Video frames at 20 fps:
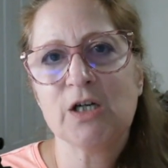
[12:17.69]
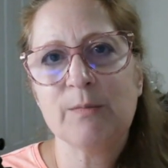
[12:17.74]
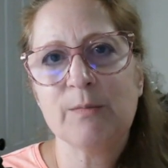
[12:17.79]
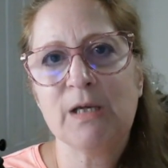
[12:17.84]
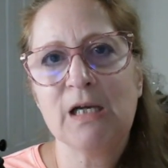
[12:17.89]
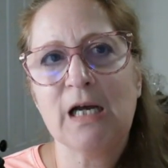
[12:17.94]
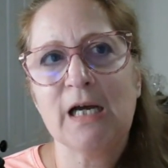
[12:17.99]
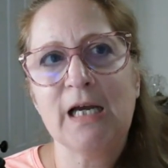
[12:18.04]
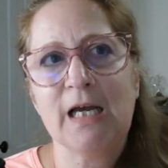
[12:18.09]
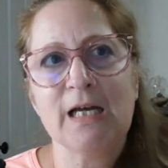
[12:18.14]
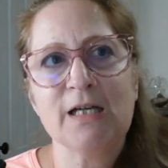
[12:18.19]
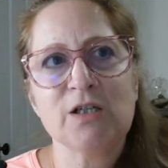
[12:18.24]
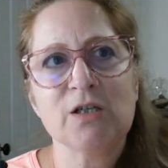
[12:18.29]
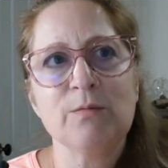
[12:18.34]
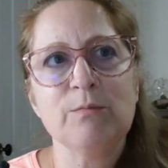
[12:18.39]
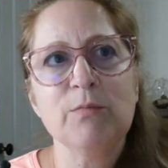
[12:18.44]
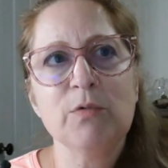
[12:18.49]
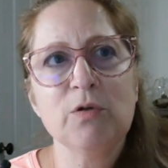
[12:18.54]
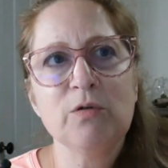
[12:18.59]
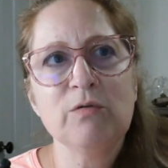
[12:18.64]
I mean, I had
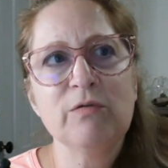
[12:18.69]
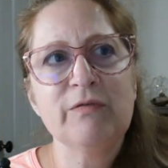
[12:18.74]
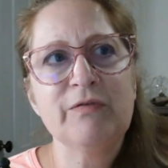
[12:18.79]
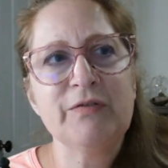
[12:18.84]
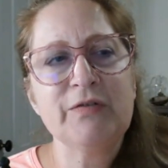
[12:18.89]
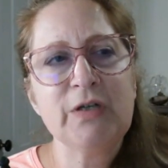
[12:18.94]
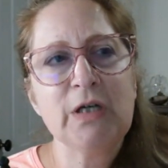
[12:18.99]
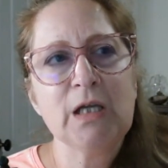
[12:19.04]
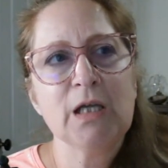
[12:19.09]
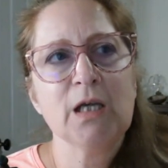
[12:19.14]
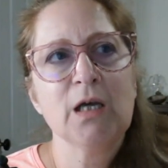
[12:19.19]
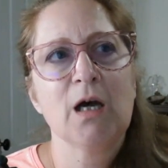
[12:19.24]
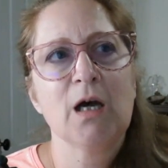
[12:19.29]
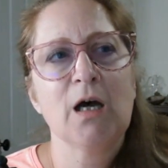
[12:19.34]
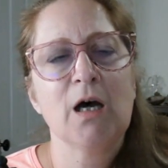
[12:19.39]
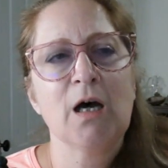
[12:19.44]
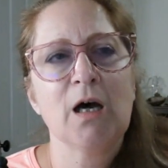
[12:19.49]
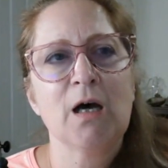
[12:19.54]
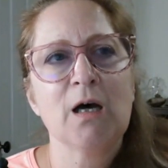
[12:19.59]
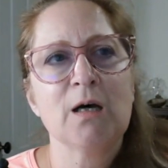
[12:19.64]
to move,
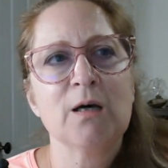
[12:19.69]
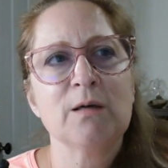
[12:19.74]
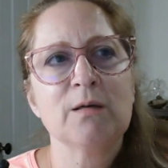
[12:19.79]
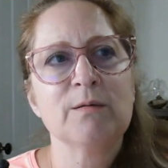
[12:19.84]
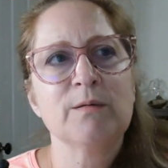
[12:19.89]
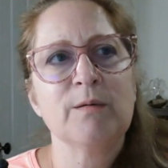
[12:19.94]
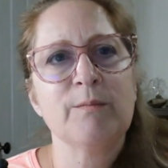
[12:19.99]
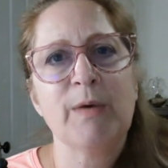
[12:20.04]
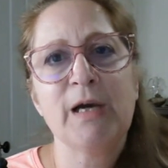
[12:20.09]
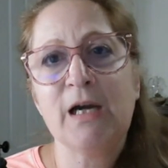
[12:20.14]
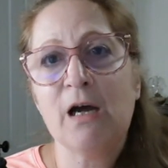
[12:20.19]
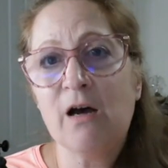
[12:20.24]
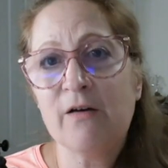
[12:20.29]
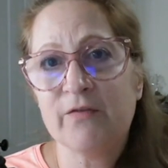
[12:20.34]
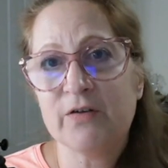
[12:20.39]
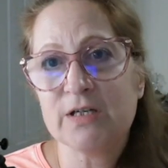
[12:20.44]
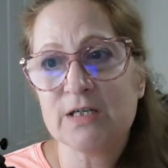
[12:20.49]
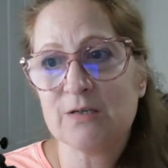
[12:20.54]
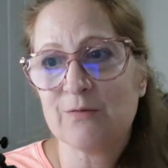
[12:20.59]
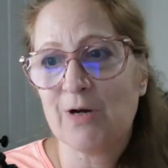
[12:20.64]
um, uh, my
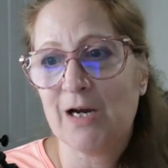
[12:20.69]
office.